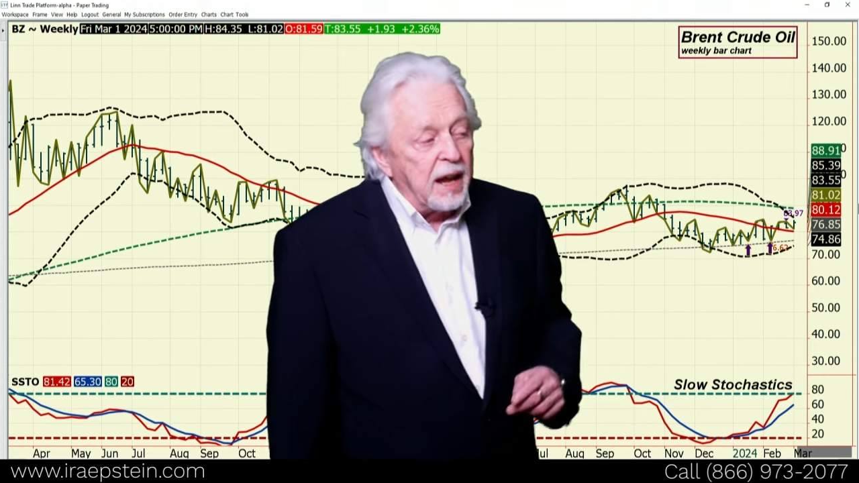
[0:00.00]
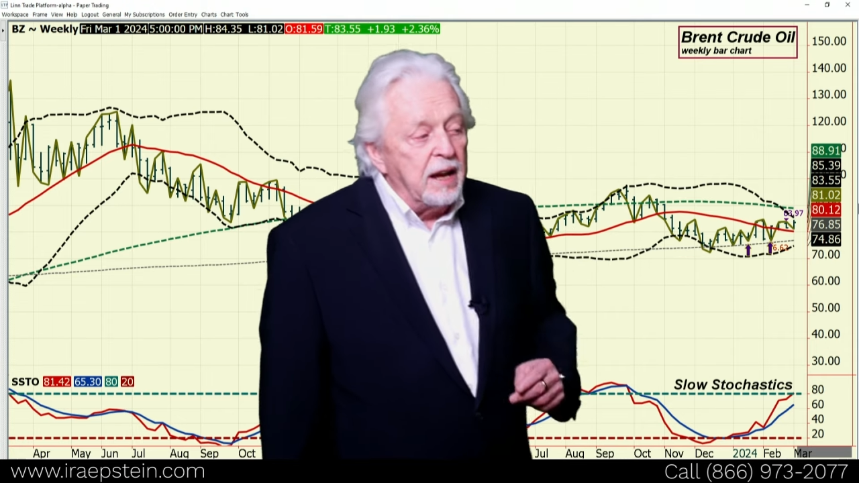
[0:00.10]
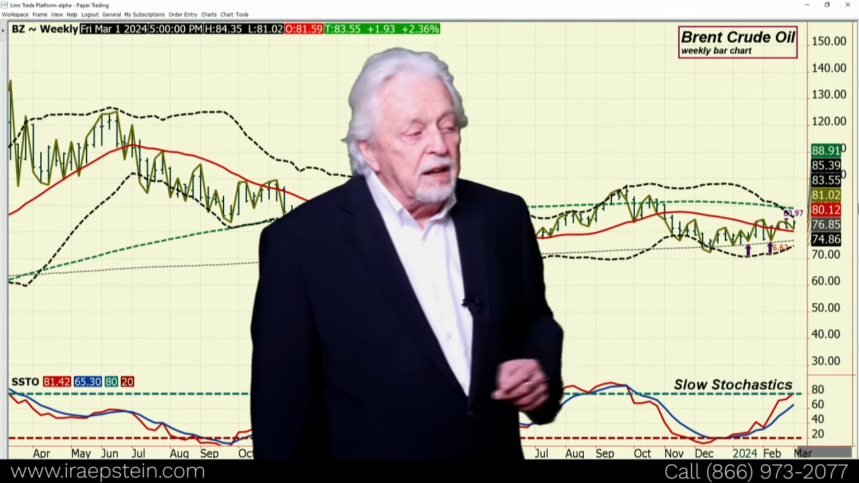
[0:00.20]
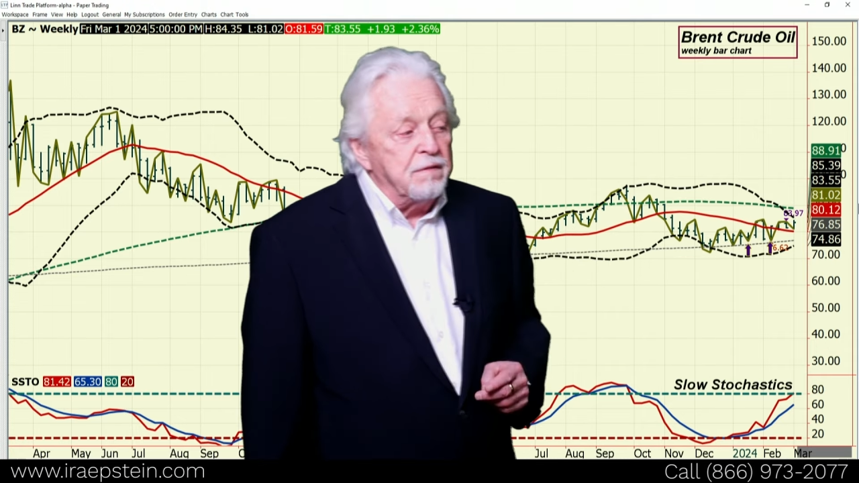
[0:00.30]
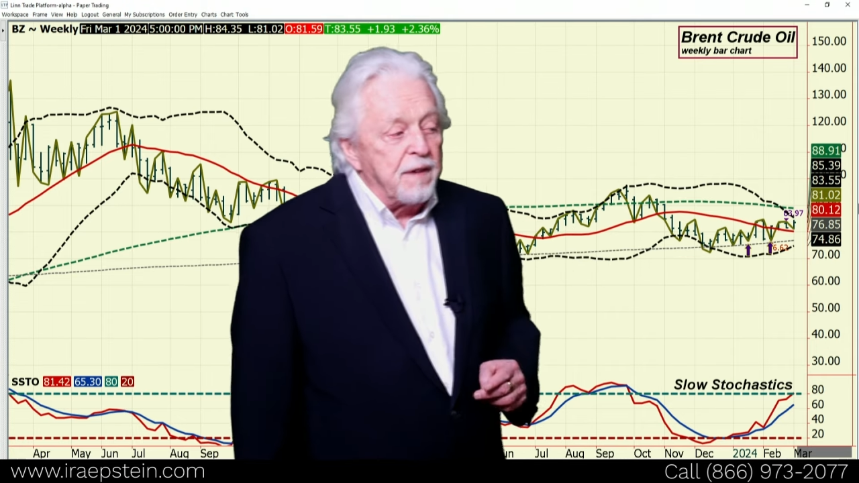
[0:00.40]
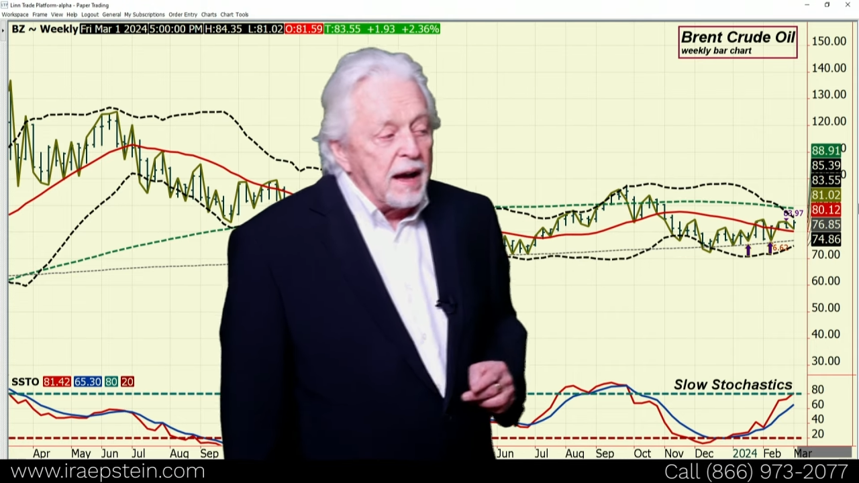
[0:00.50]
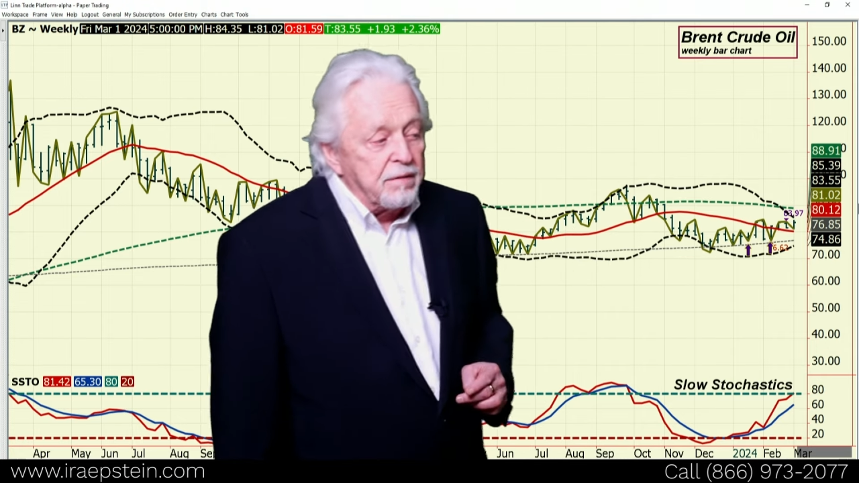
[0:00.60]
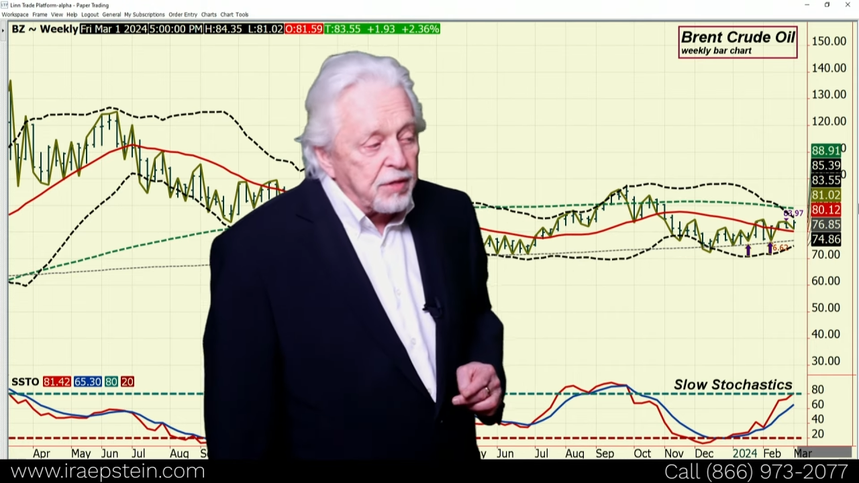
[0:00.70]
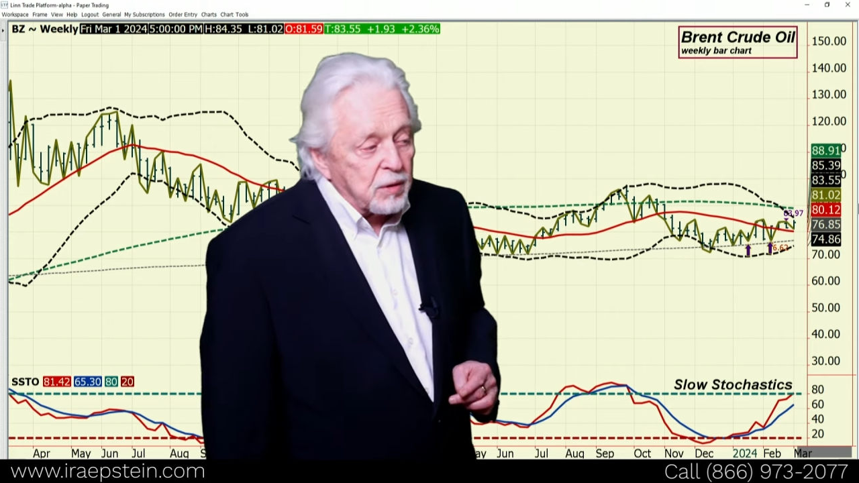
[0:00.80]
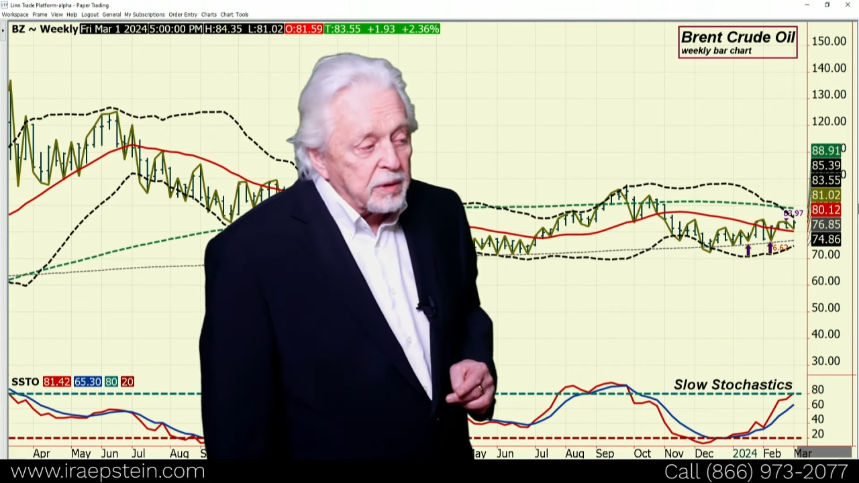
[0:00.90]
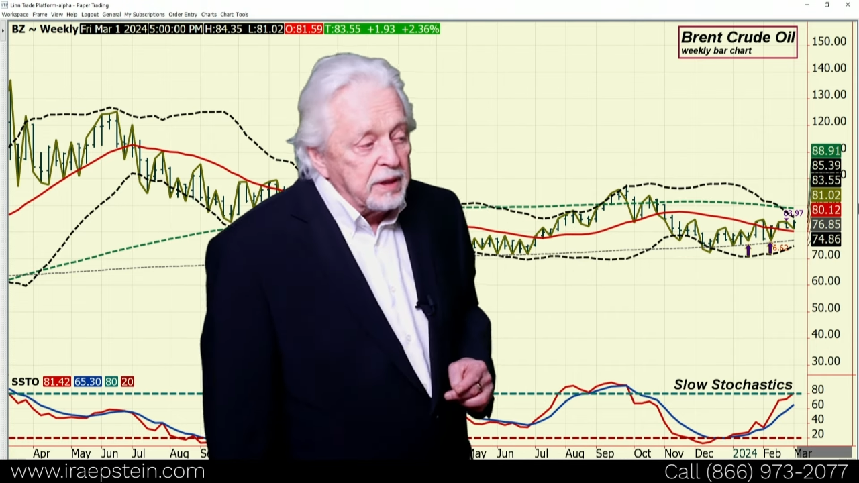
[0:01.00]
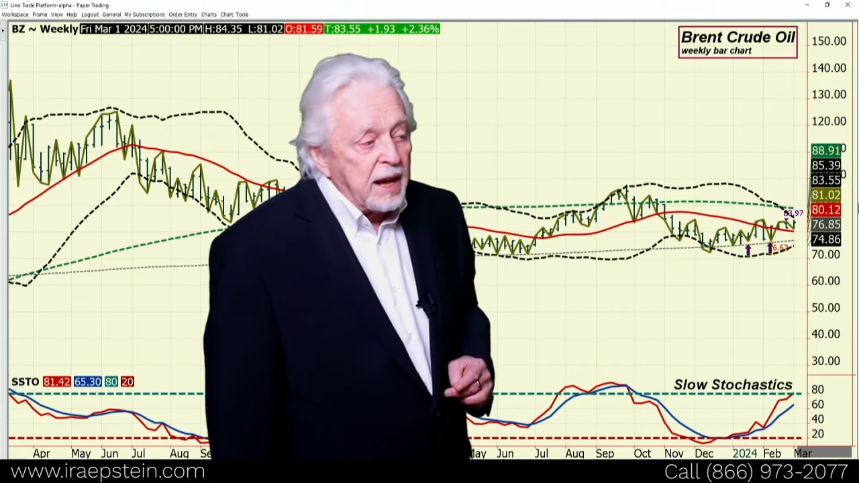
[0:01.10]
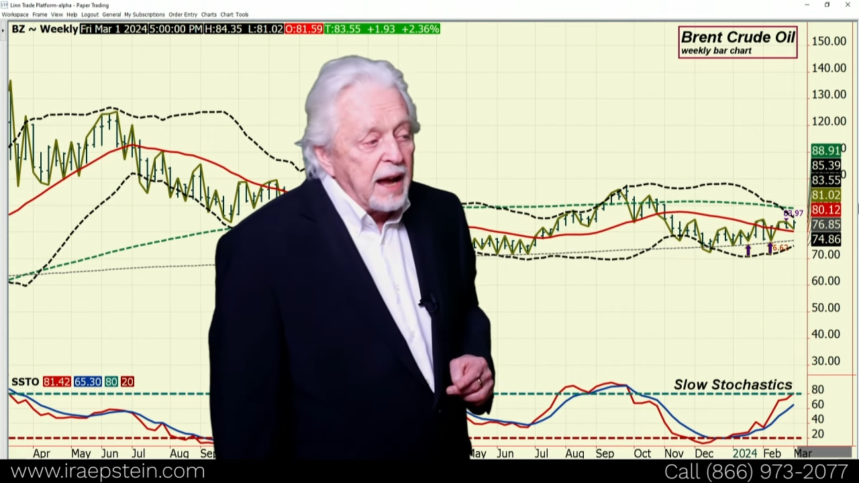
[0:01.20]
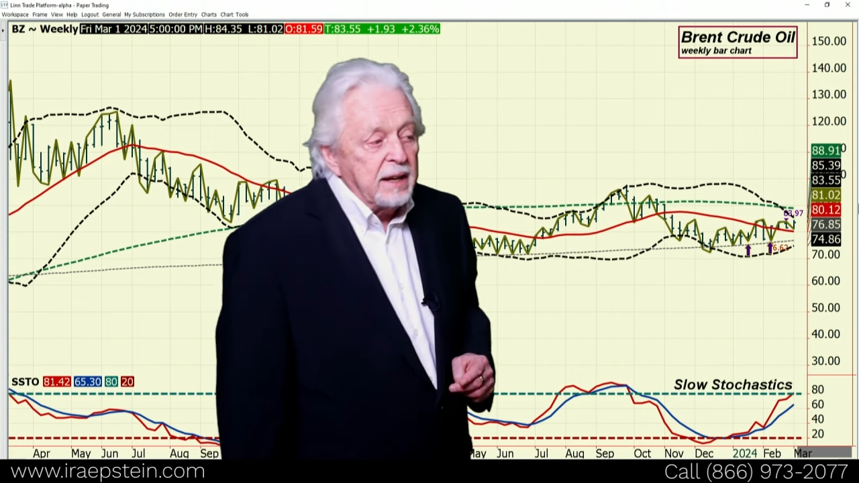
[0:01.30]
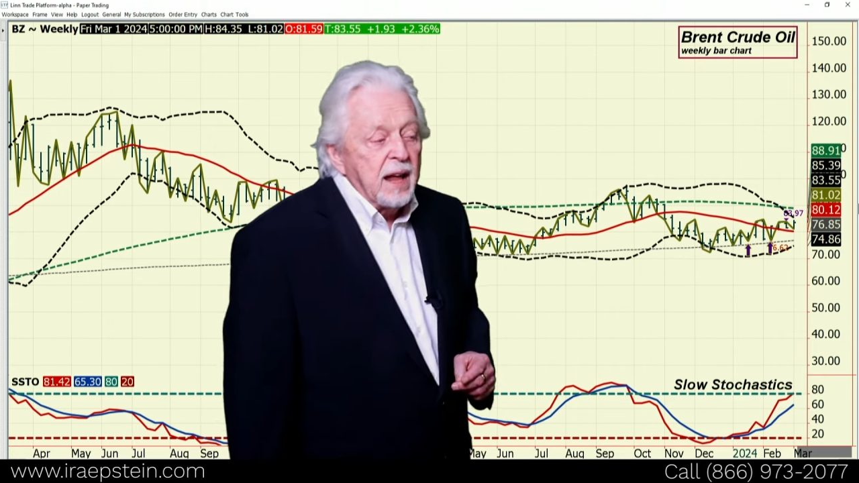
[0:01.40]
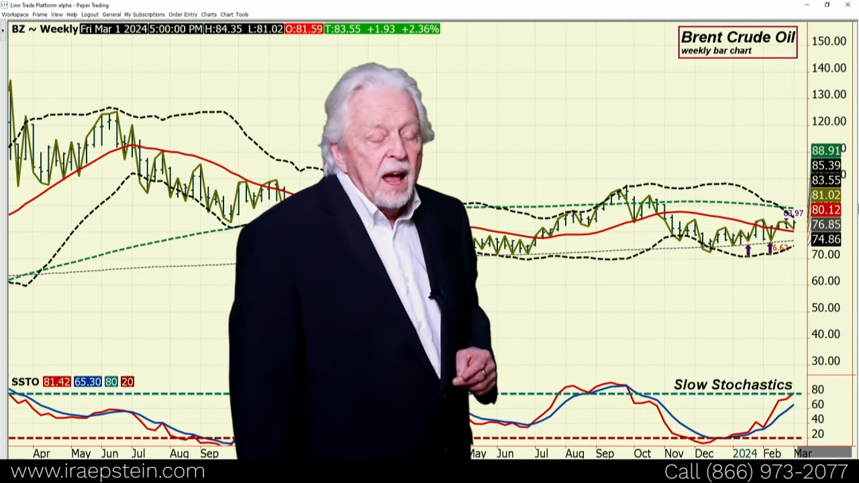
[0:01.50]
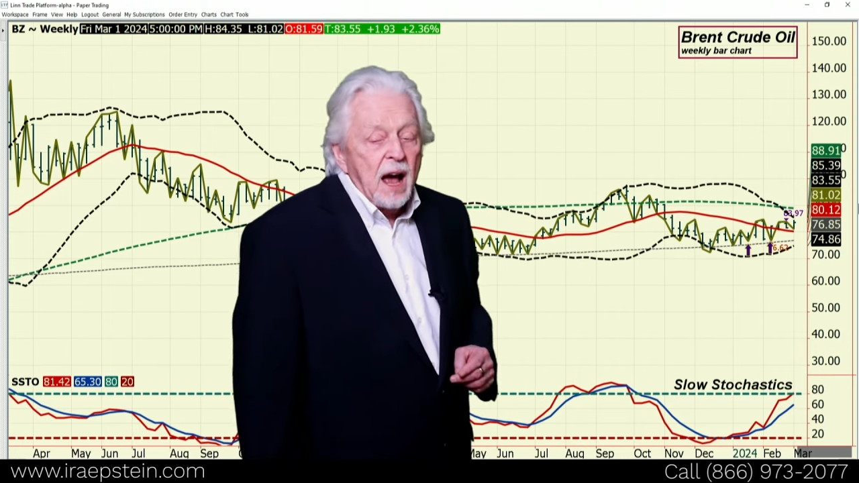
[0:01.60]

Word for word: 85.39.